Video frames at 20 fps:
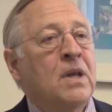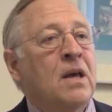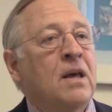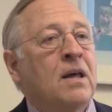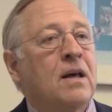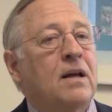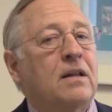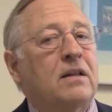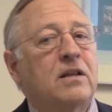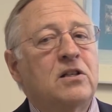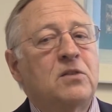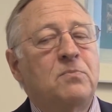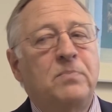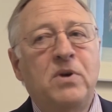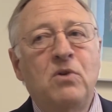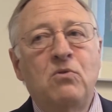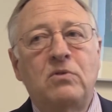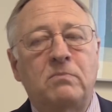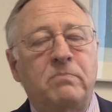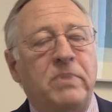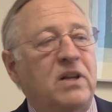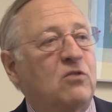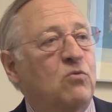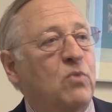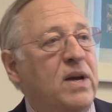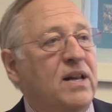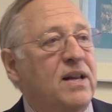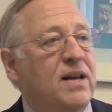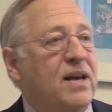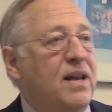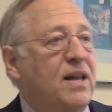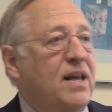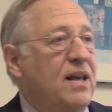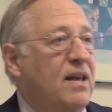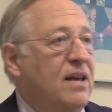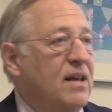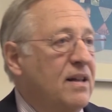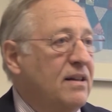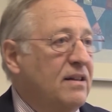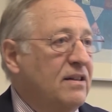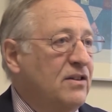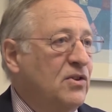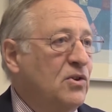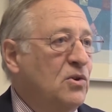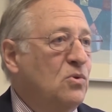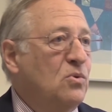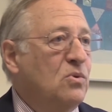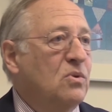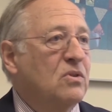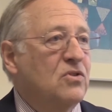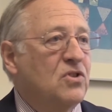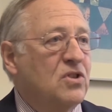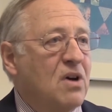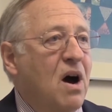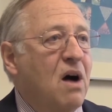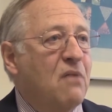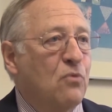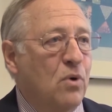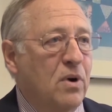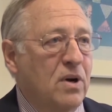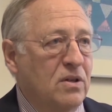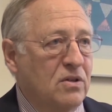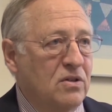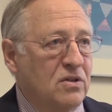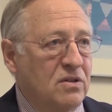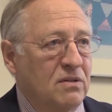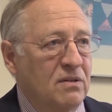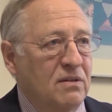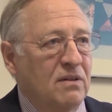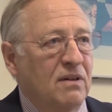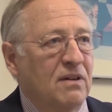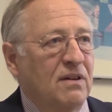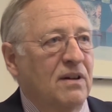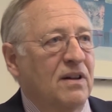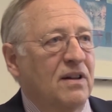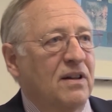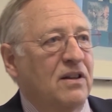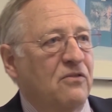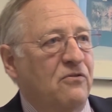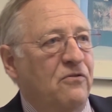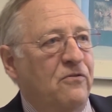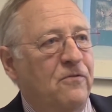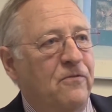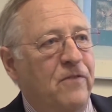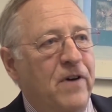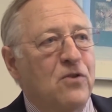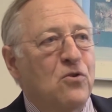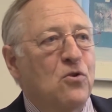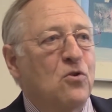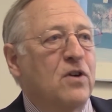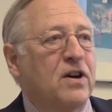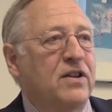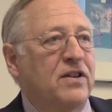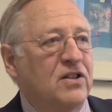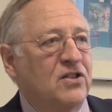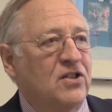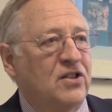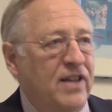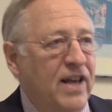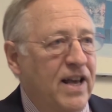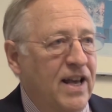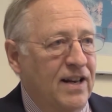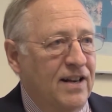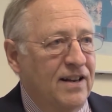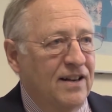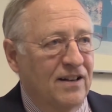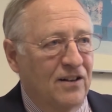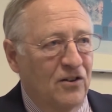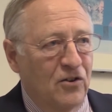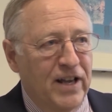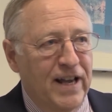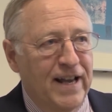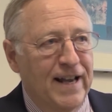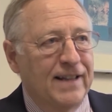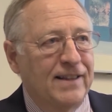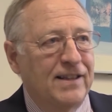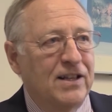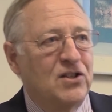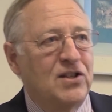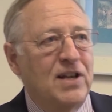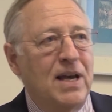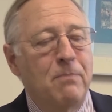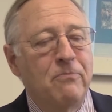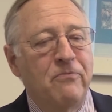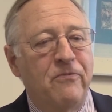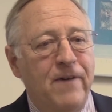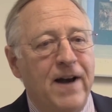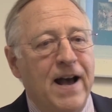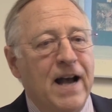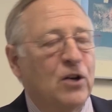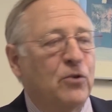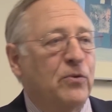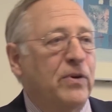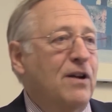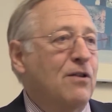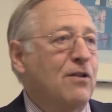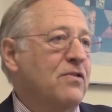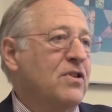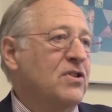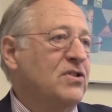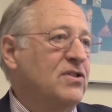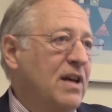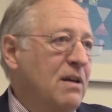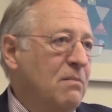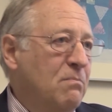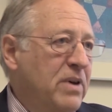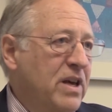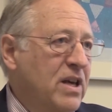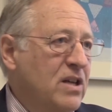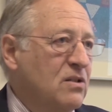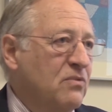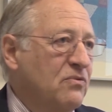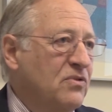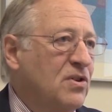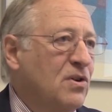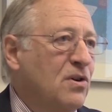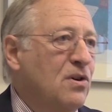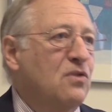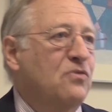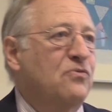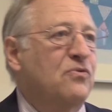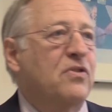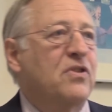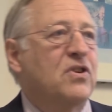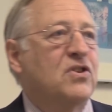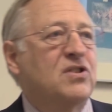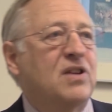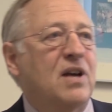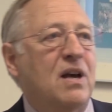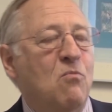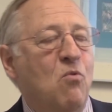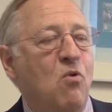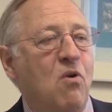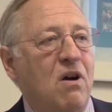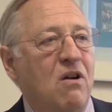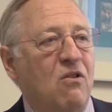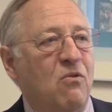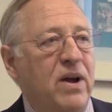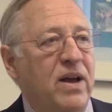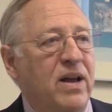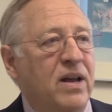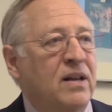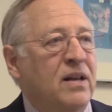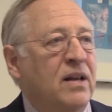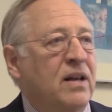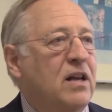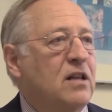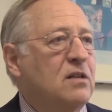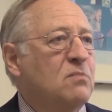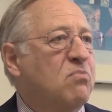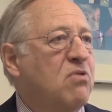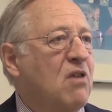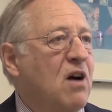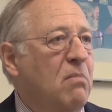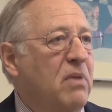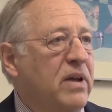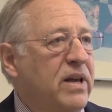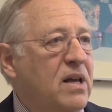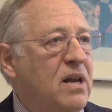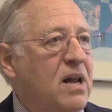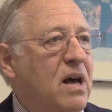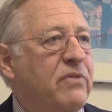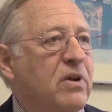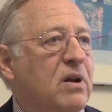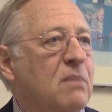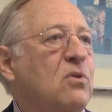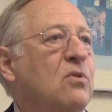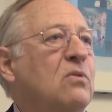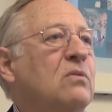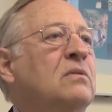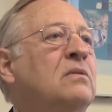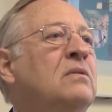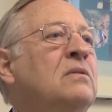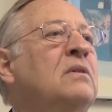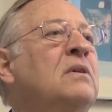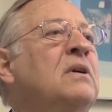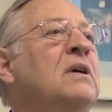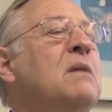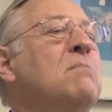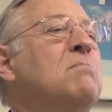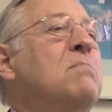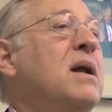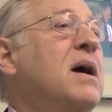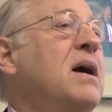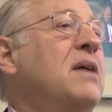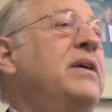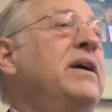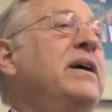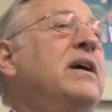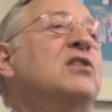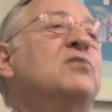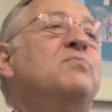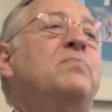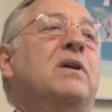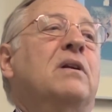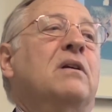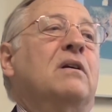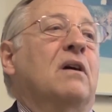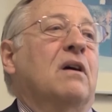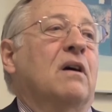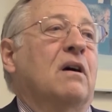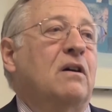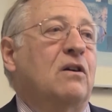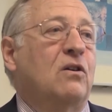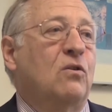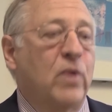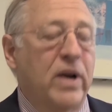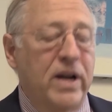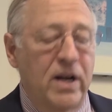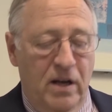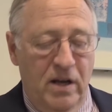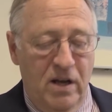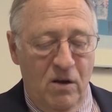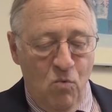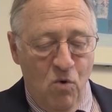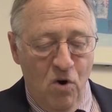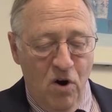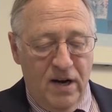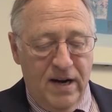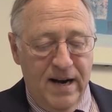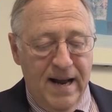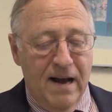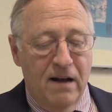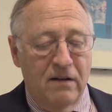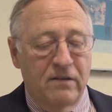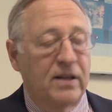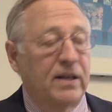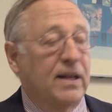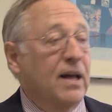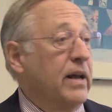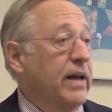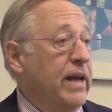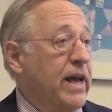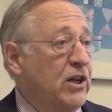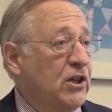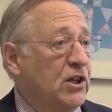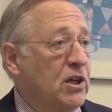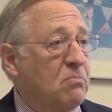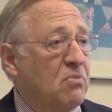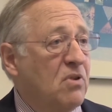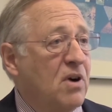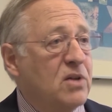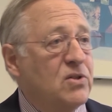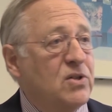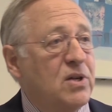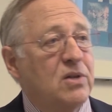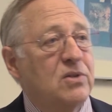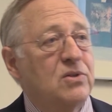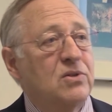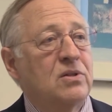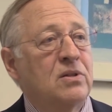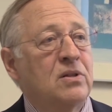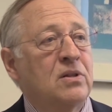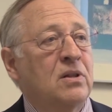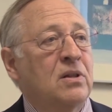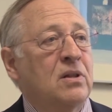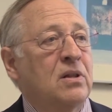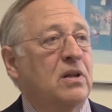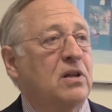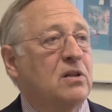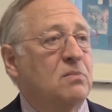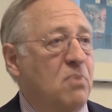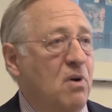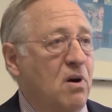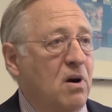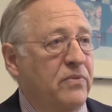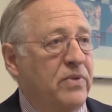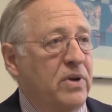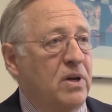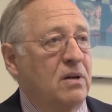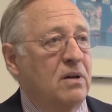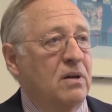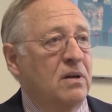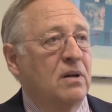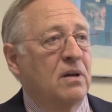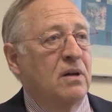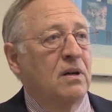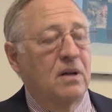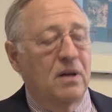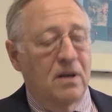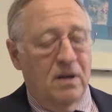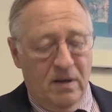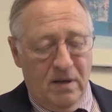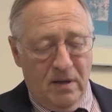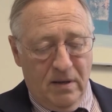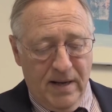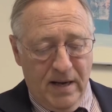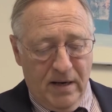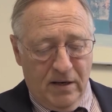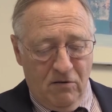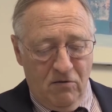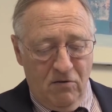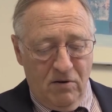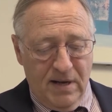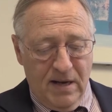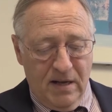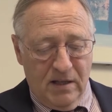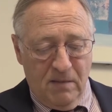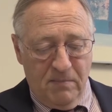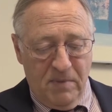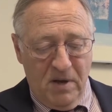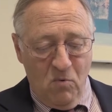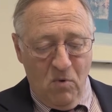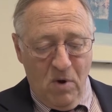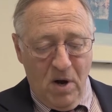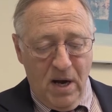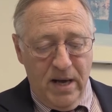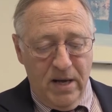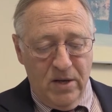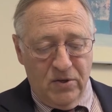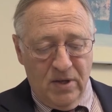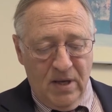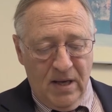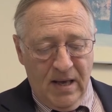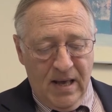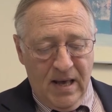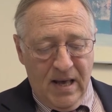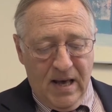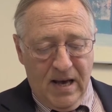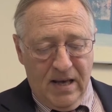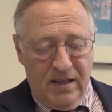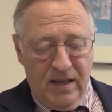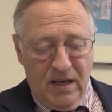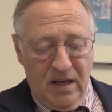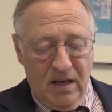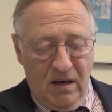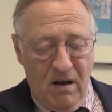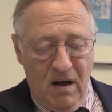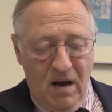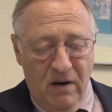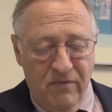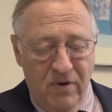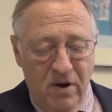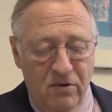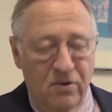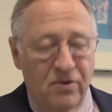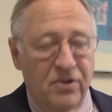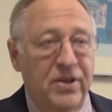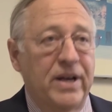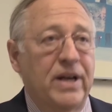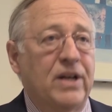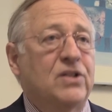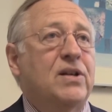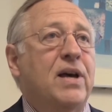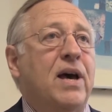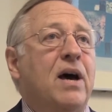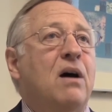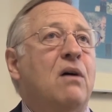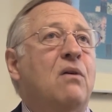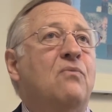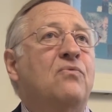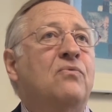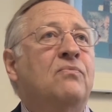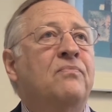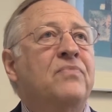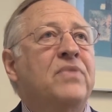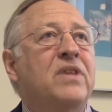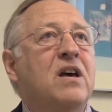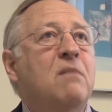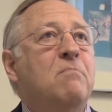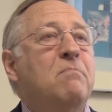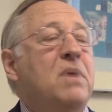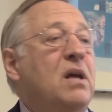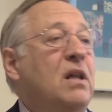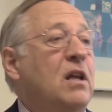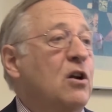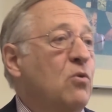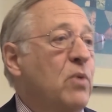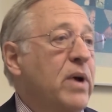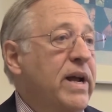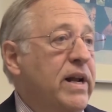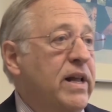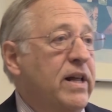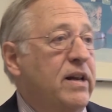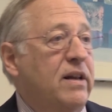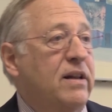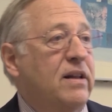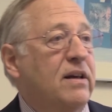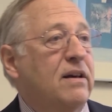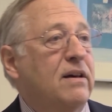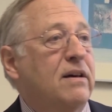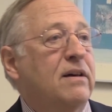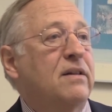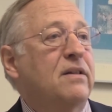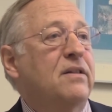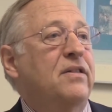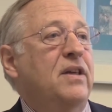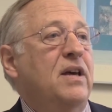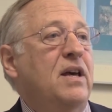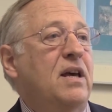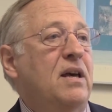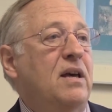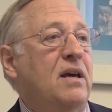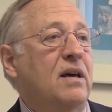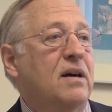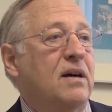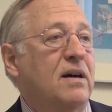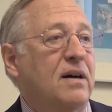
A dispute between any two sovereigns, the federal and the state, looking at the same factory same piece of turf or the same waterway is probably inevitable. But I think it's been greatly worked out. The delegation process is part of it. That turns out to be wise. I think a lot of other things have ameliorated the